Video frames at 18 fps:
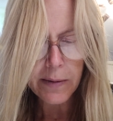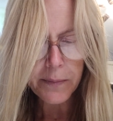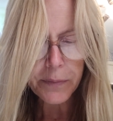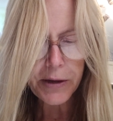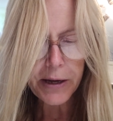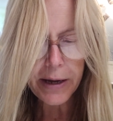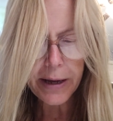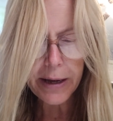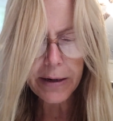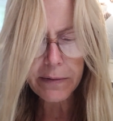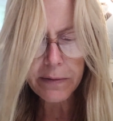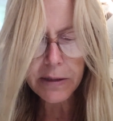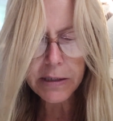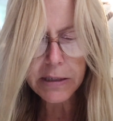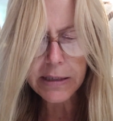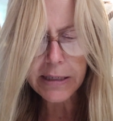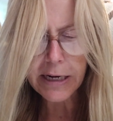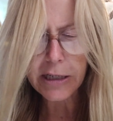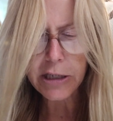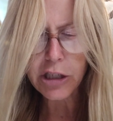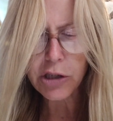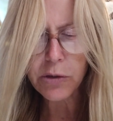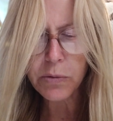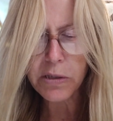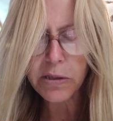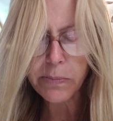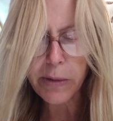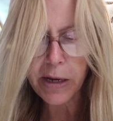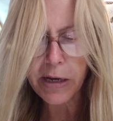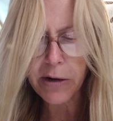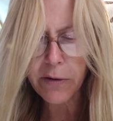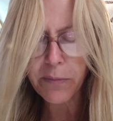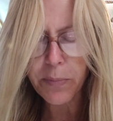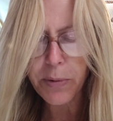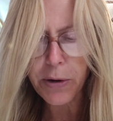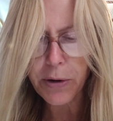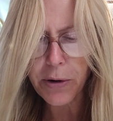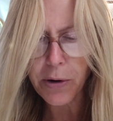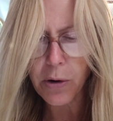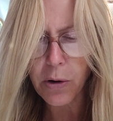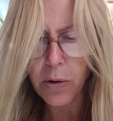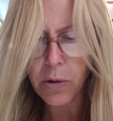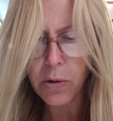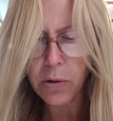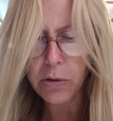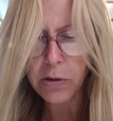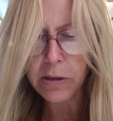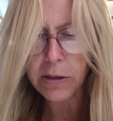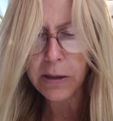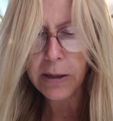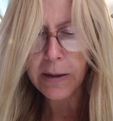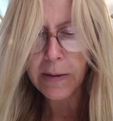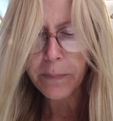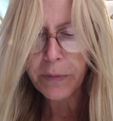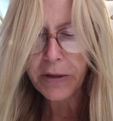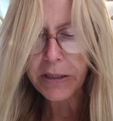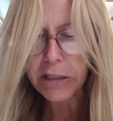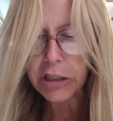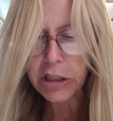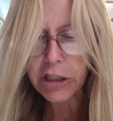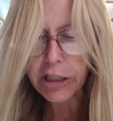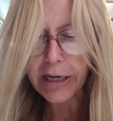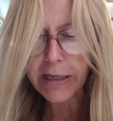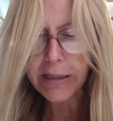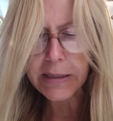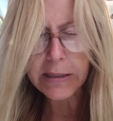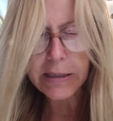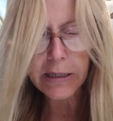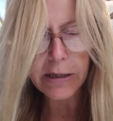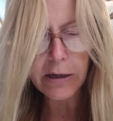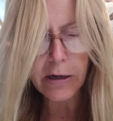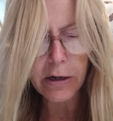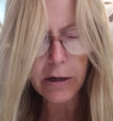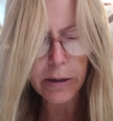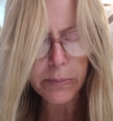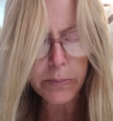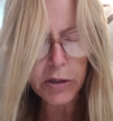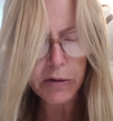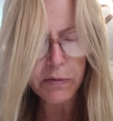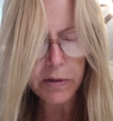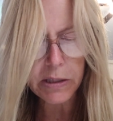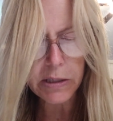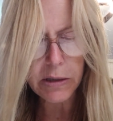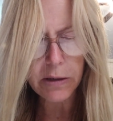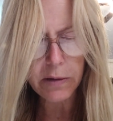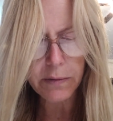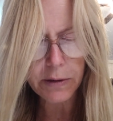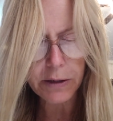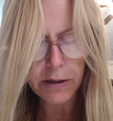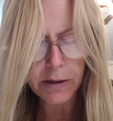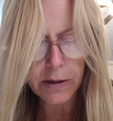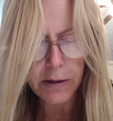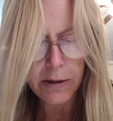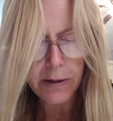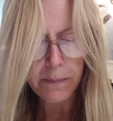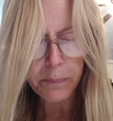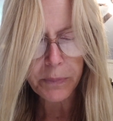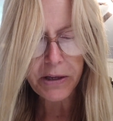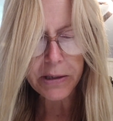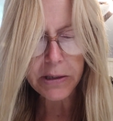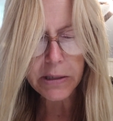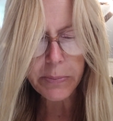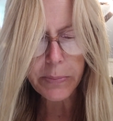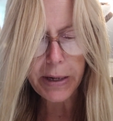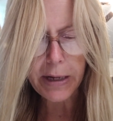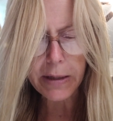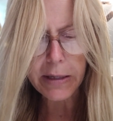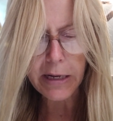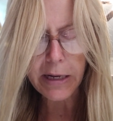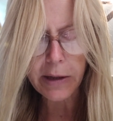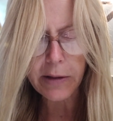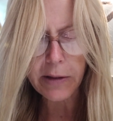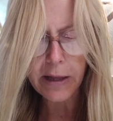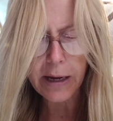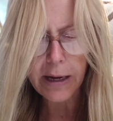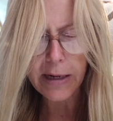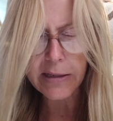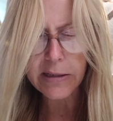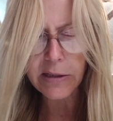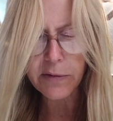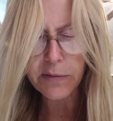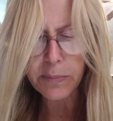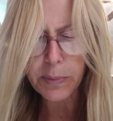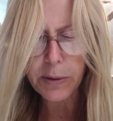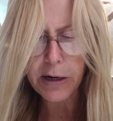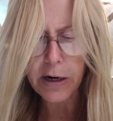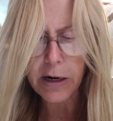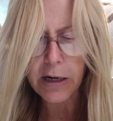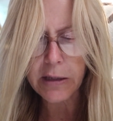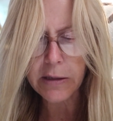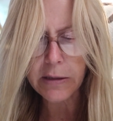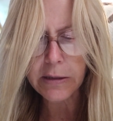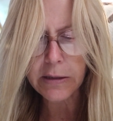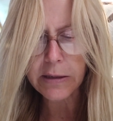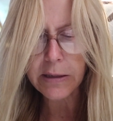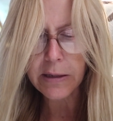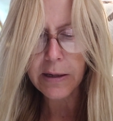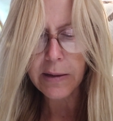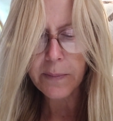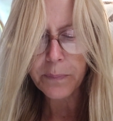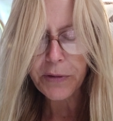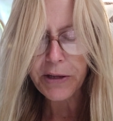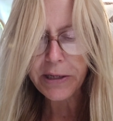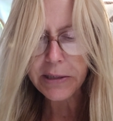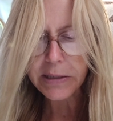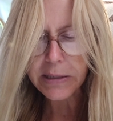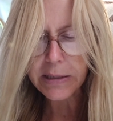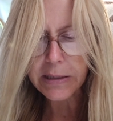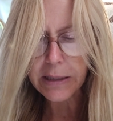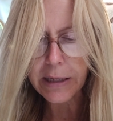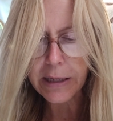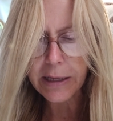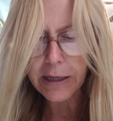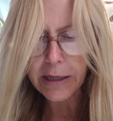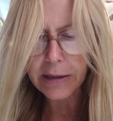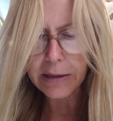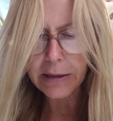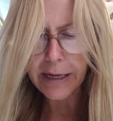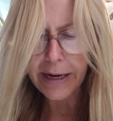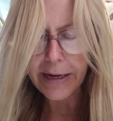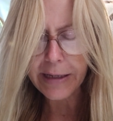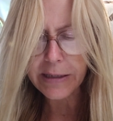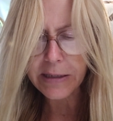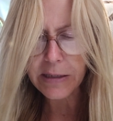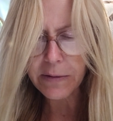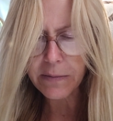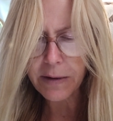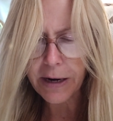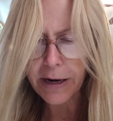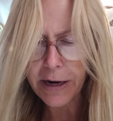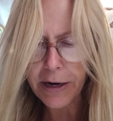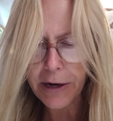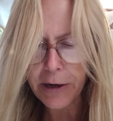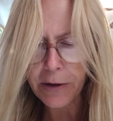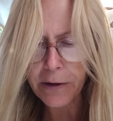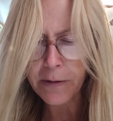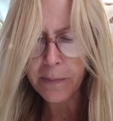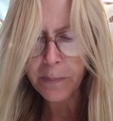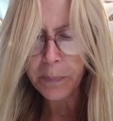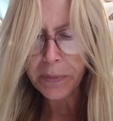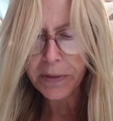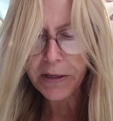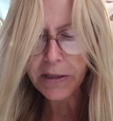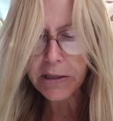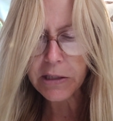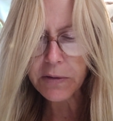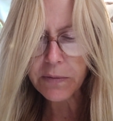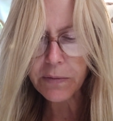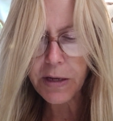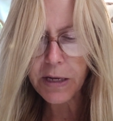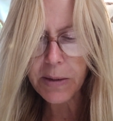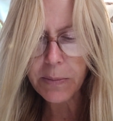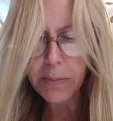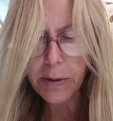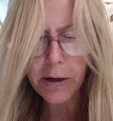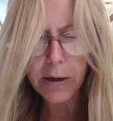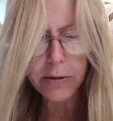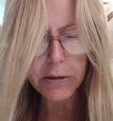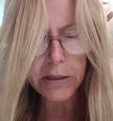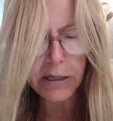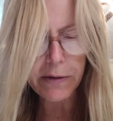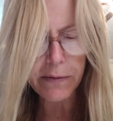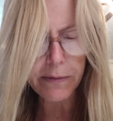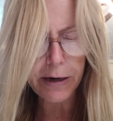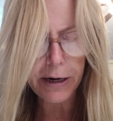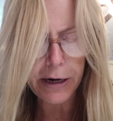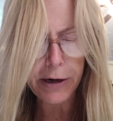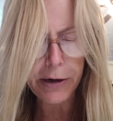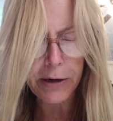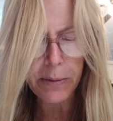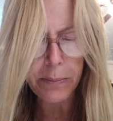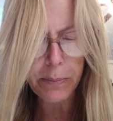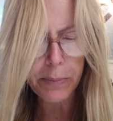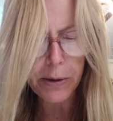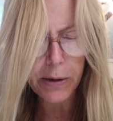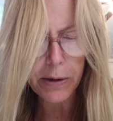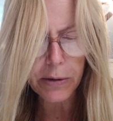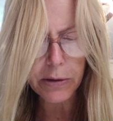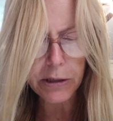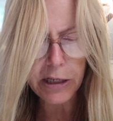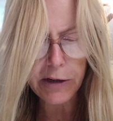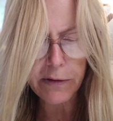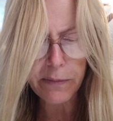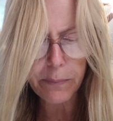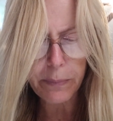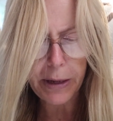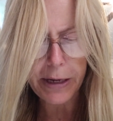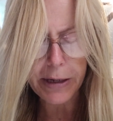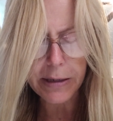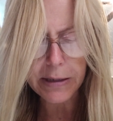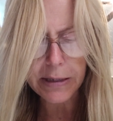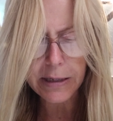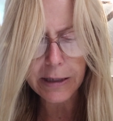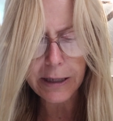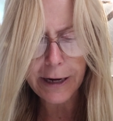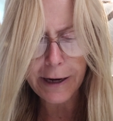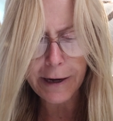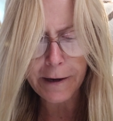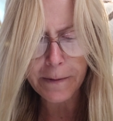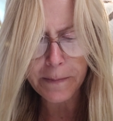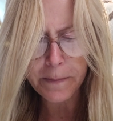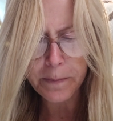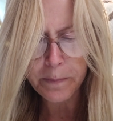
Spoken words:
The head of the statue was made of pure gold, its chest and arms of silver, its belly and thighs of bronze, its legs of iron, its feet partly of iron and partly of baked clay.